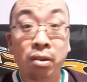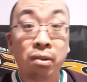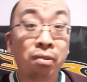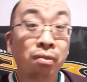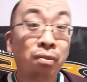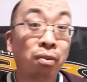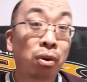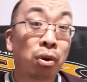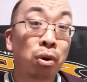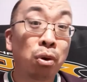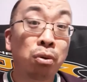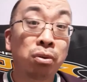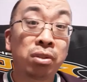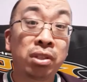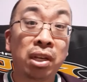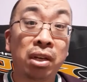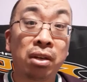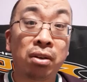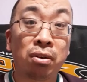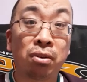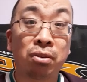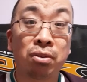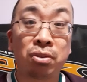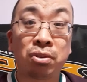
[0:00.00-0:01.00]
For
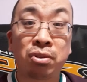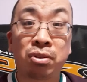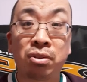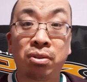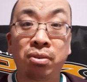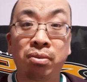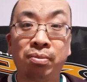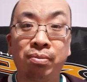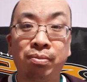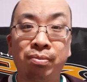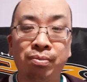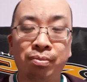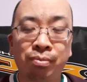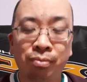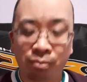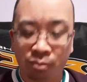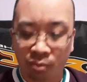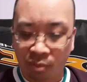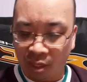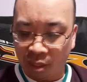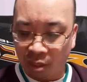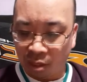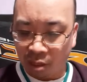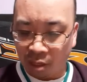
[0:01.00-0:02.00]
goaltenders,
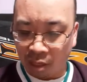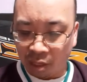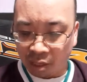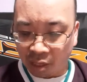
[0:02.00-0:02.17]
the